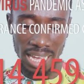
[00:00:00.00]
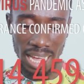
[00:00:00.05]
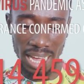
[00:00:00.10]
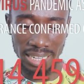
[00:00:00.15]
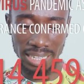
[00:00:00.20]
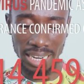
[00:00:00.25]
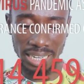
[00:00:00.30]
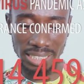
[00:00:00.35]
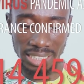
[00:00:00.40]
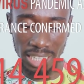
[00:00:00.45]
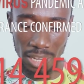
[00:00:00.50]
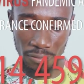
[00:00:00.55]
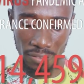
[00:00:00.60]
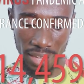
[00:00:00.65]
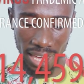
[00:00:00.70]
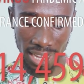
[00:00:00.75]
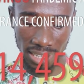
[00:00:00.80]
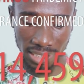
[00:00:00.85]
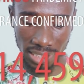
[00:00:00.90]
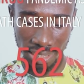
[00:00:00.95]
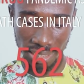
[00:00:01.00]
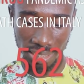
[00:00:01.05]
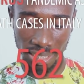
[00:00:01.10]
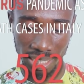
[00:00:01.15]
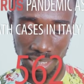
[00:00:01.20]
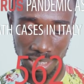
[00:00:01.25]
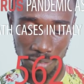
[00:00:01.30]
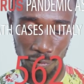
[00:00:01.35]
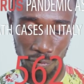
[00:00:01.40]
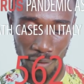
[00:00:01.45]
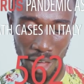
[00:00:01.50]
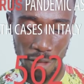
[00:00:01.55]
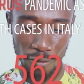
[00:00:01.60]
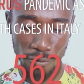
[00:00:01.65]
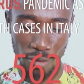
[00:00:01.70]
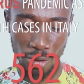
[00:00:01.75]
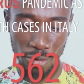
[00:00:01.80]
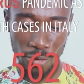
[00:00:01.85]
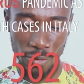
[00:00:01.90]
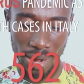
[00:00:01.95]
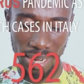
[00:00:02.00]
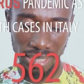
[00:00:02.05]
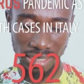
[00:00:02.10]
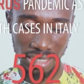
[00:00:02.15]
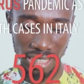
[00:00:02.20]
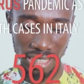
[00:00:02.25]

and then death cases is five hundred